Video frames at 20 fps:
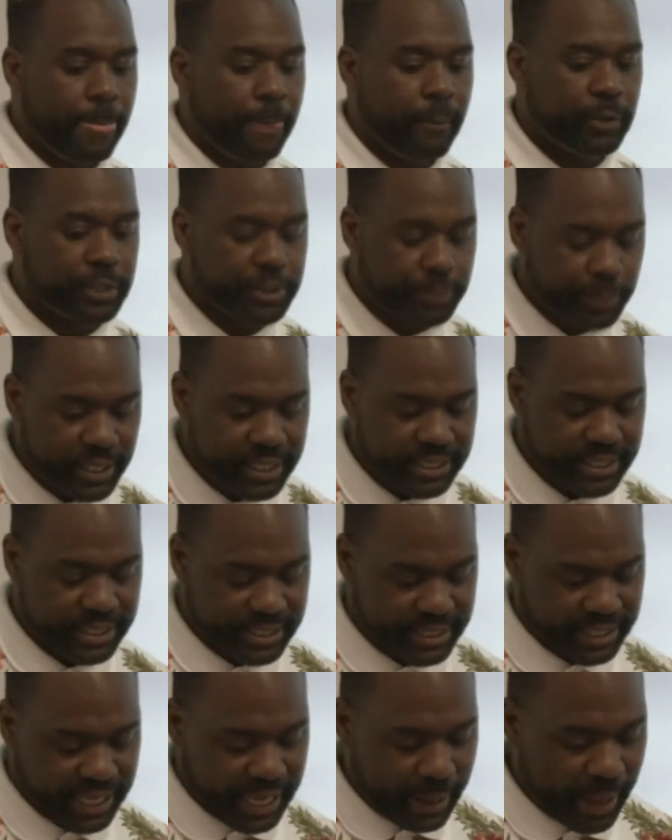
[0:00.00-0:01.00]
which brings
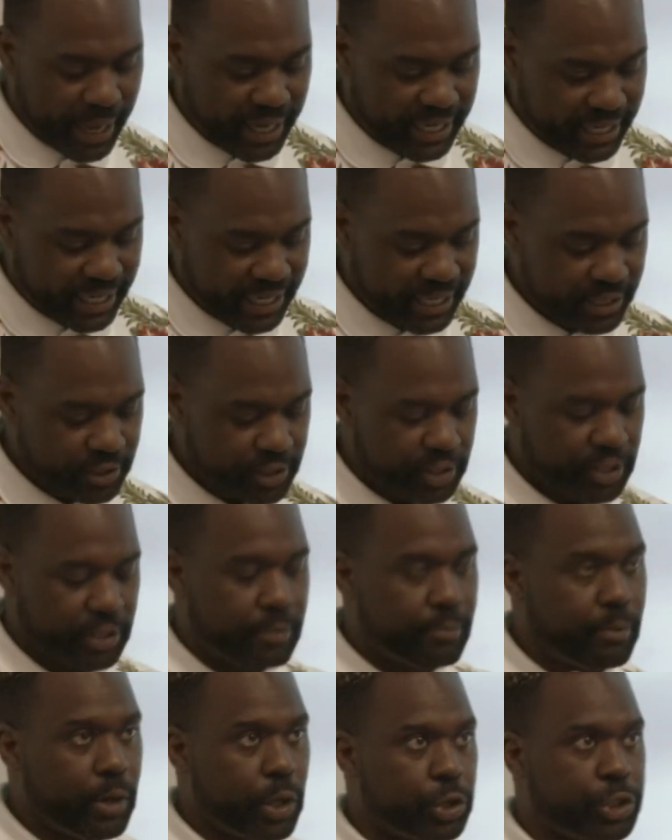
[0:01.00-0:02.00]
us back again to
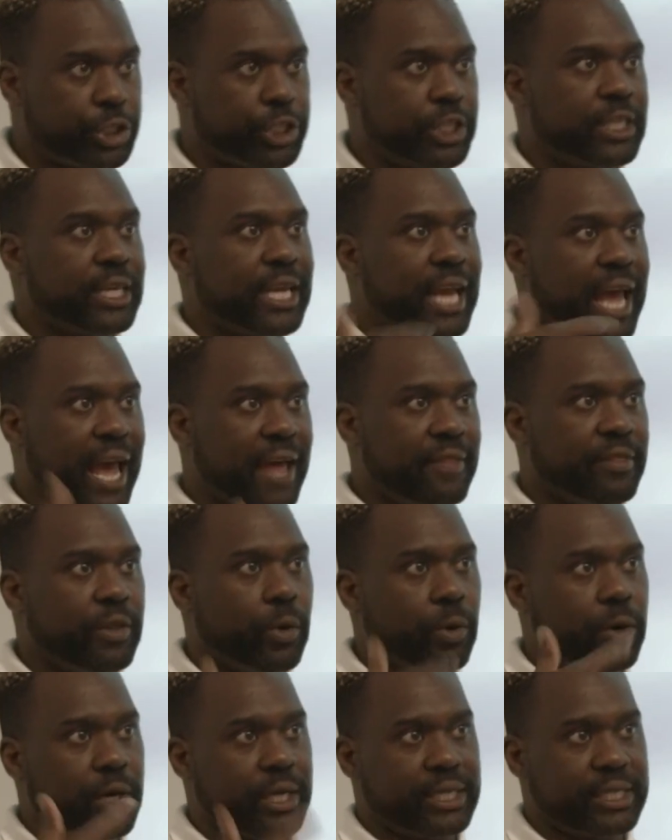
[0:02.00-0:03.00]
the motion and the
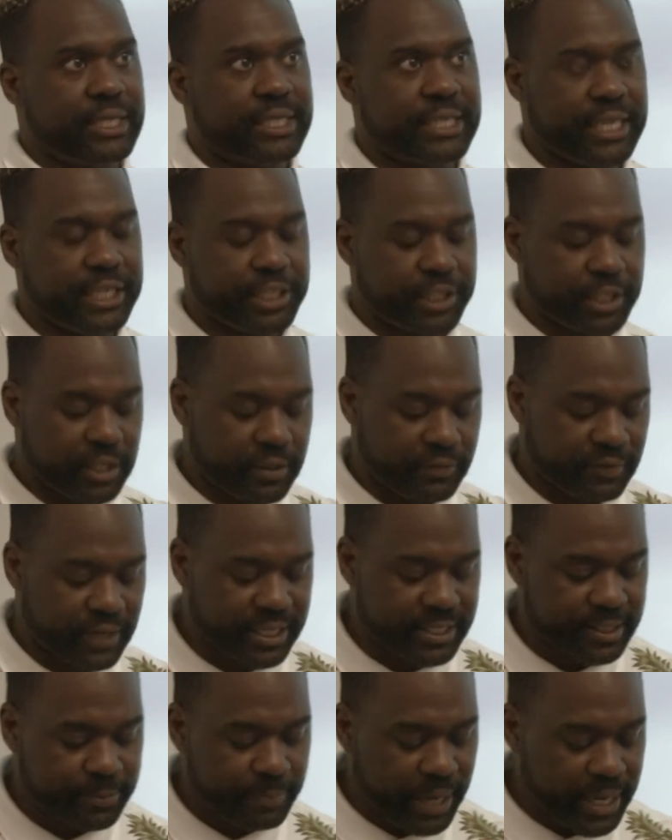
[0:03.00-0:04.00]
organization of
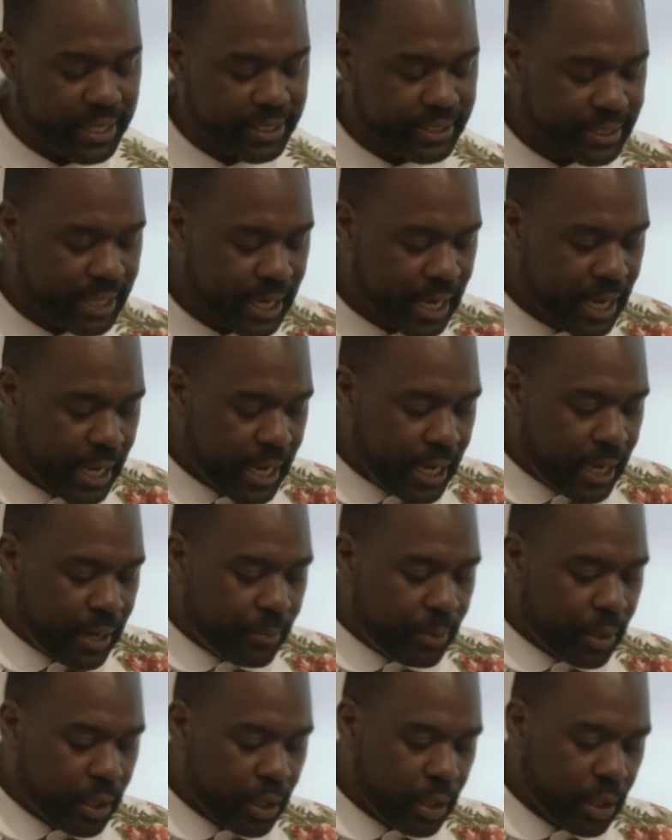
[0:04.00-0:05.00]
that space.
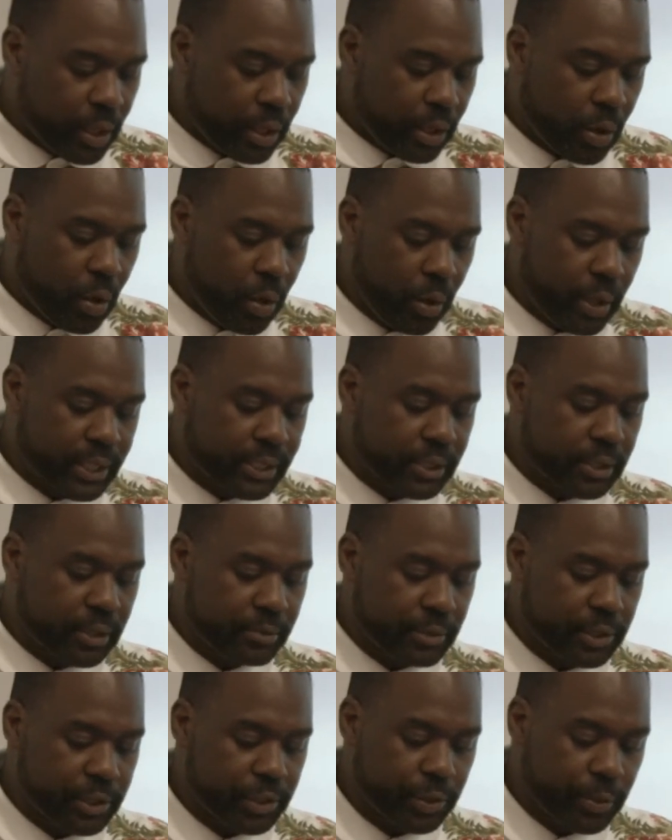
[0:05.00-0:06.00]
But according to
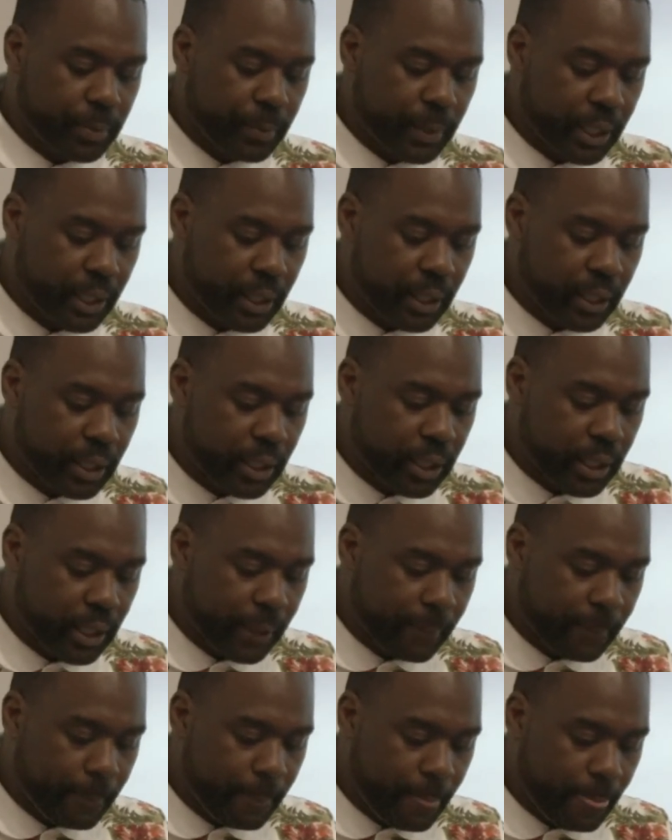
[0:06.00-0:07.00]
Masumi,
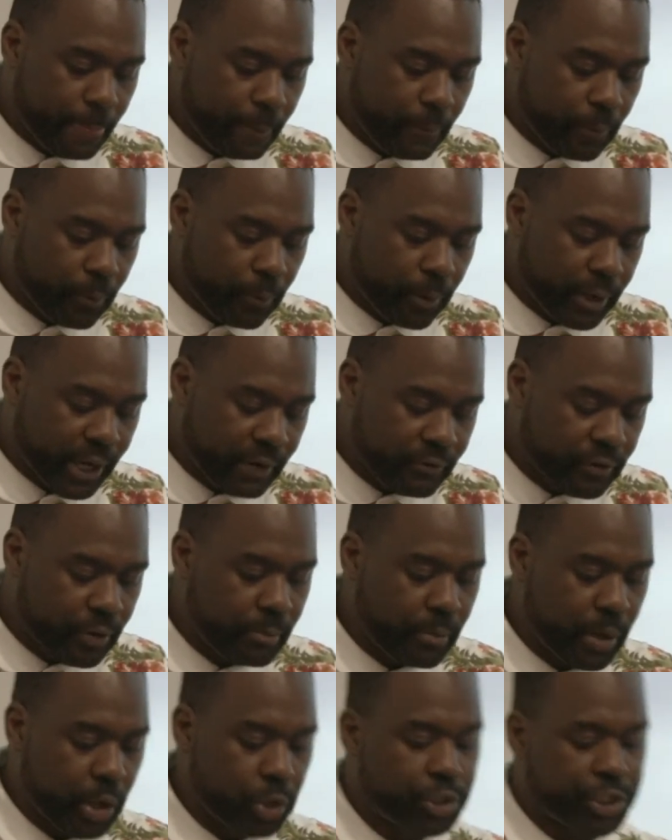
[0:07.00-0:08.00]
whenever
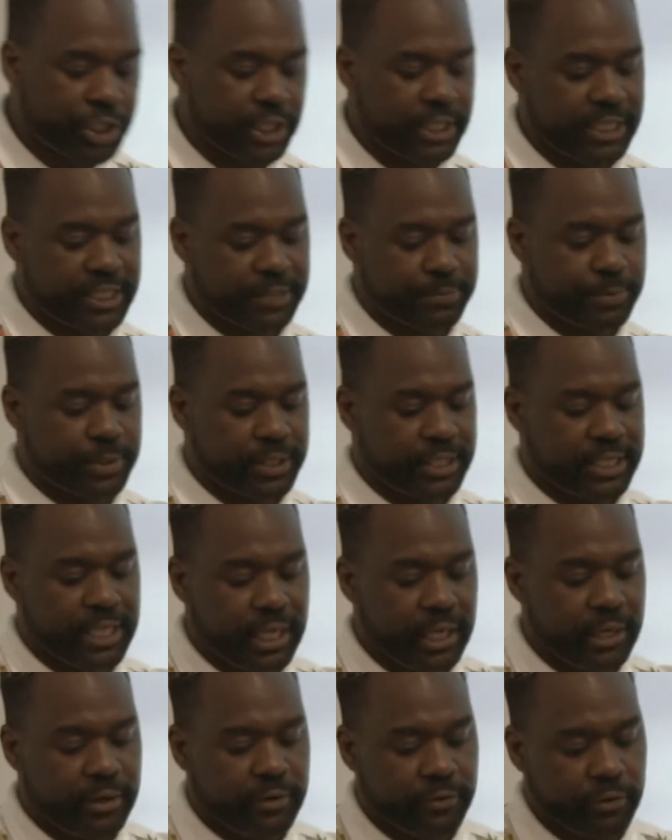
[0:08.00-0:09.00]
motion is
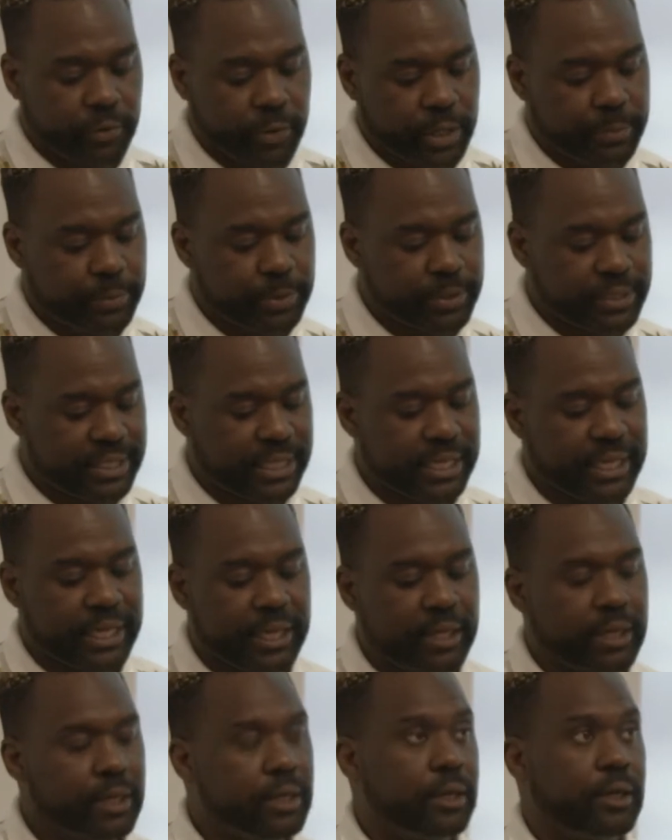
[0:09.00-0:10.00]
perceived, we are
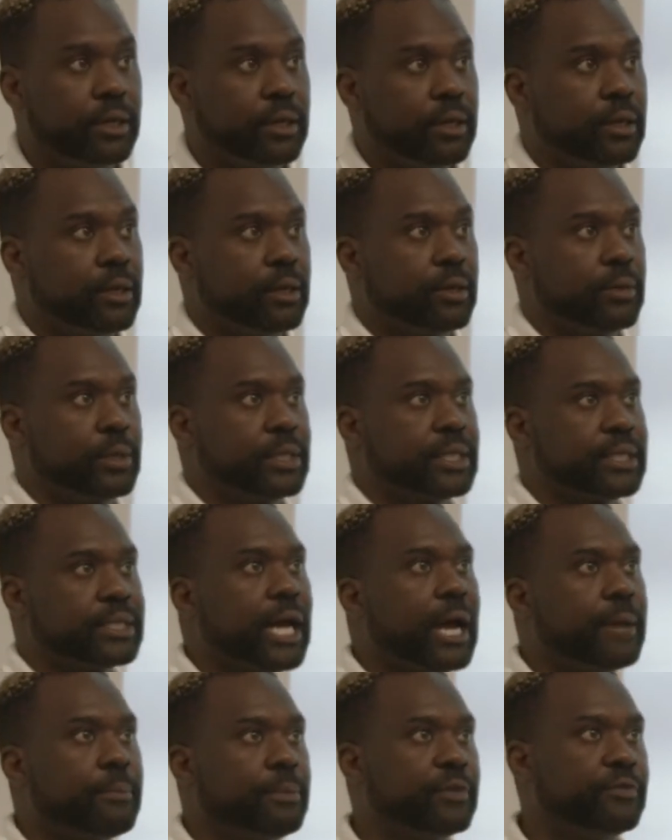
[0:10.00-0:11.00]
presented with a
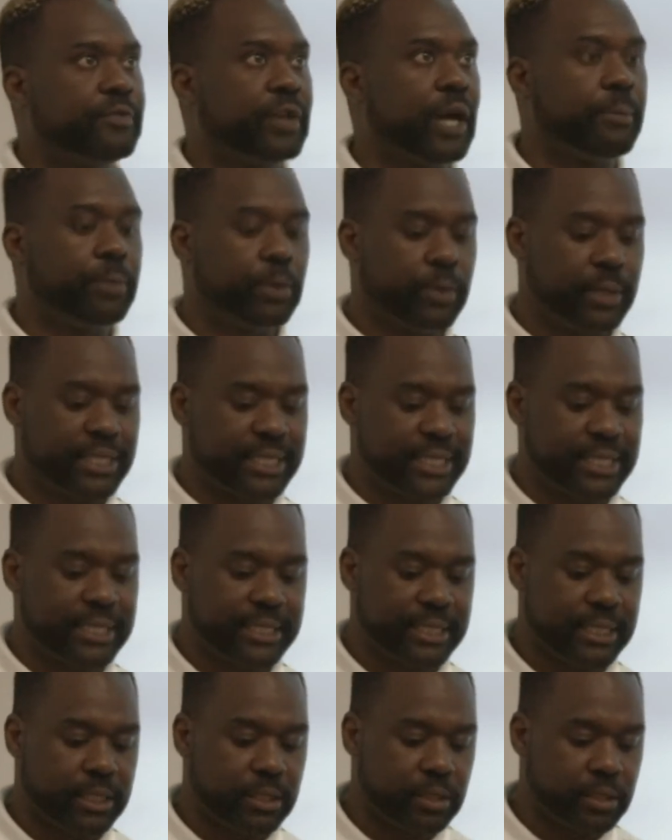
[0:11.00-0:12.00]
type of double
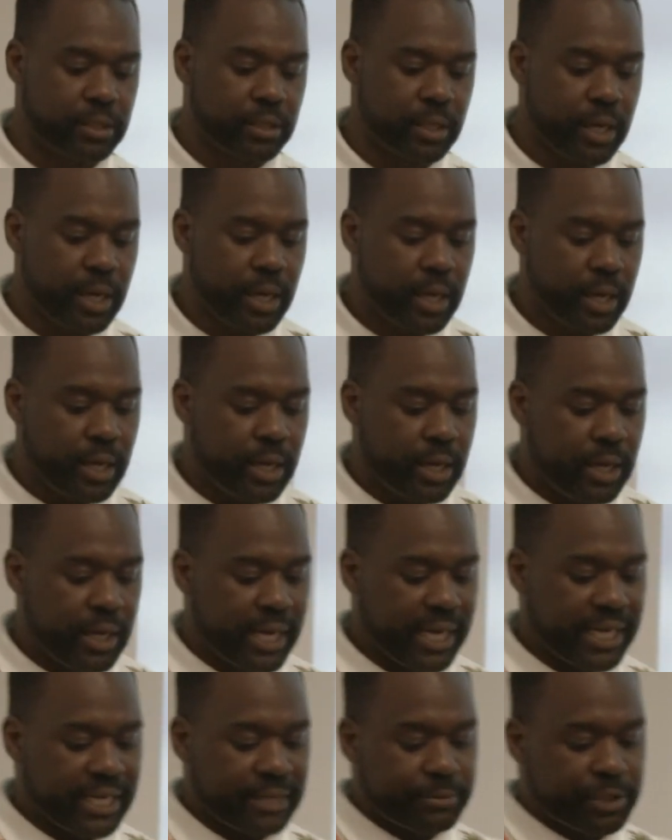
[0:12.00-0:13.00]
existence,
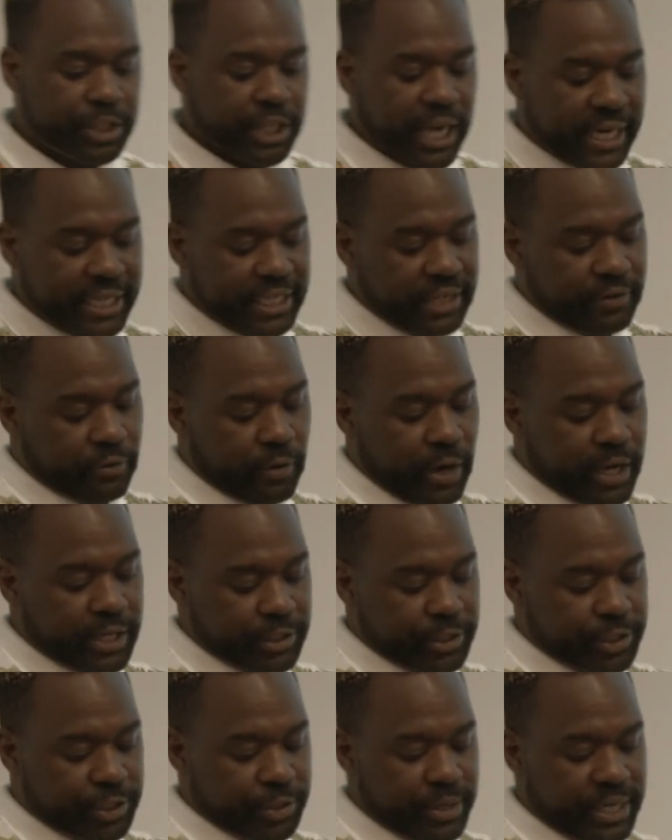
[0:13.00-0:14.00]
an objective
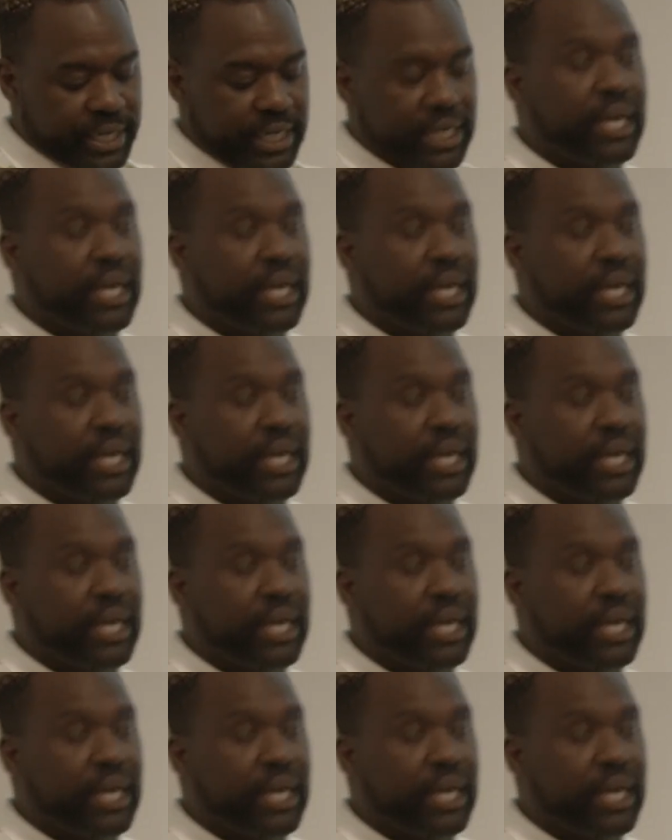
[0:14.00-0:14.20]
registering